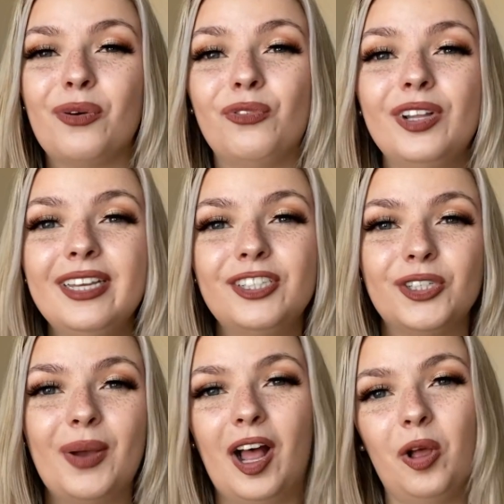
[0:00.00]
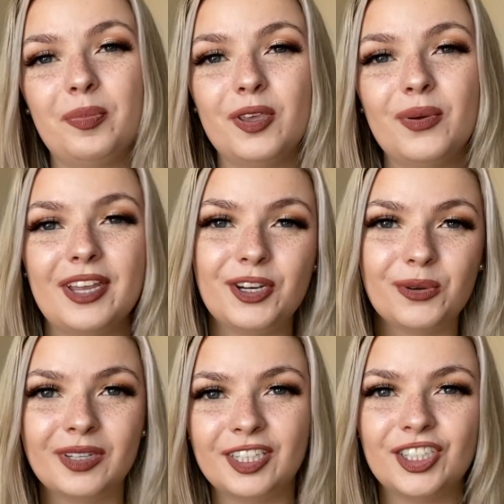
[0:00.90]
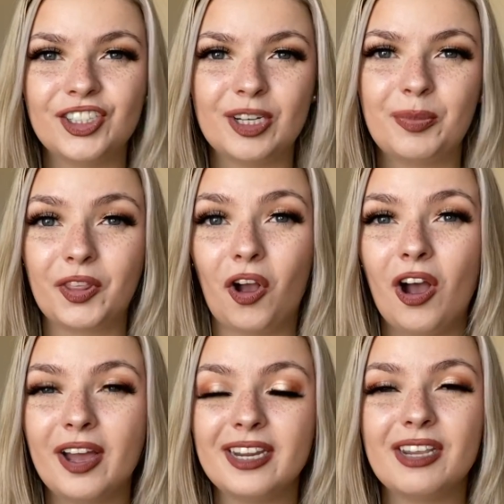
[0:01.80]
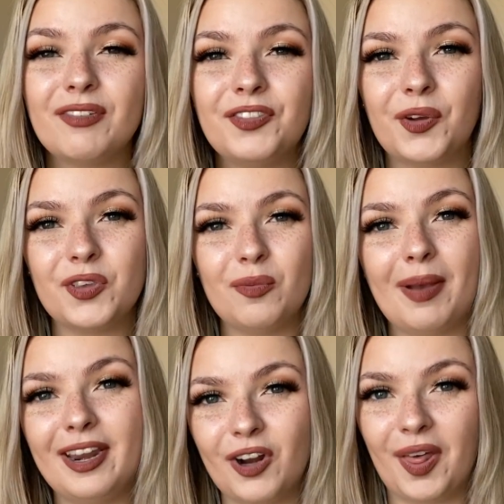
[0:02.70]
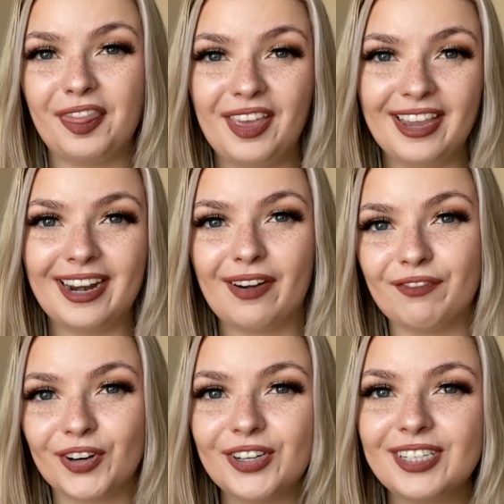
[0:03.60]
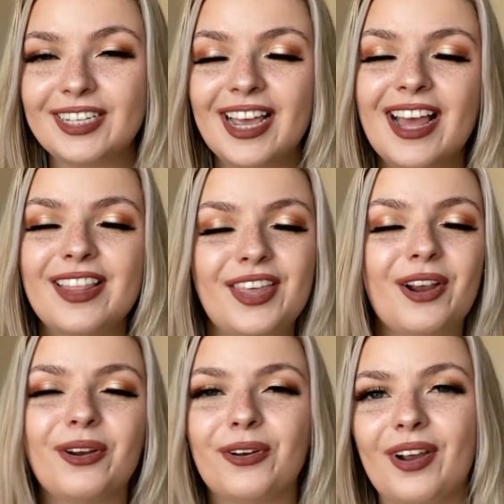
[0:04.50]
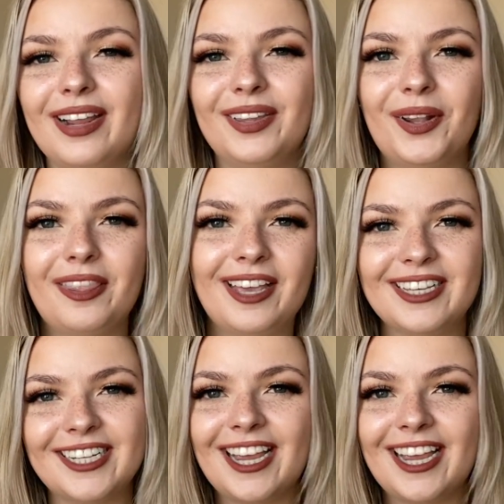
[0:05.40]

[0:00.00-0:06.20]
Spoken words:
really do help you in your relationship with God, even though you might not think it at first. They are great little things to